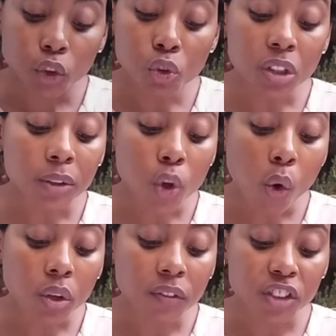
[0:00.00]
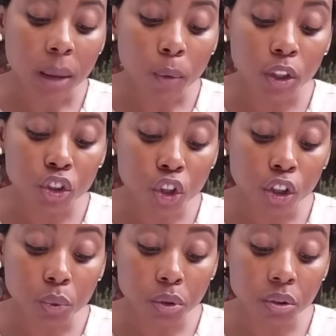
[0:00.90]
As soon as I was old enough to stop going to
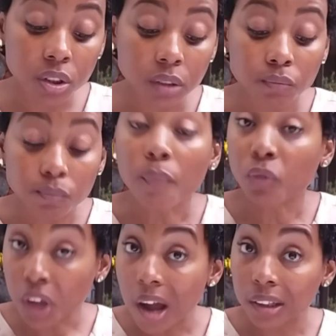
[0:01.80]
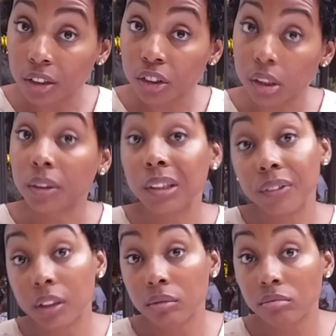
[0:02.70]
church, which was college, because I was
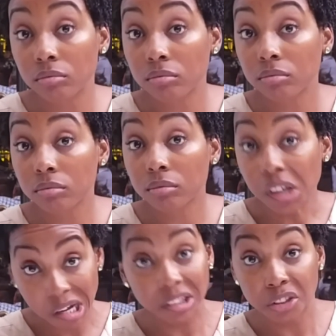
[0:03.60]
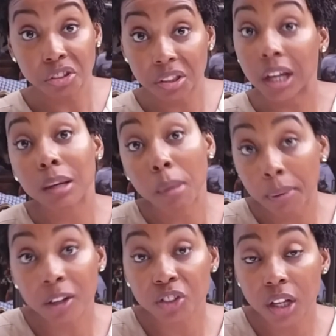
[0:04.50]
living at college and not in my
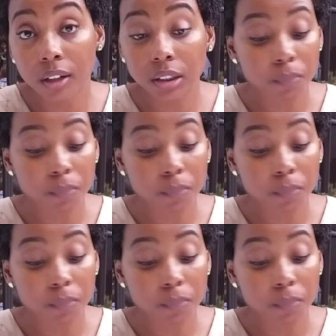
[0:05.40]
parents' house,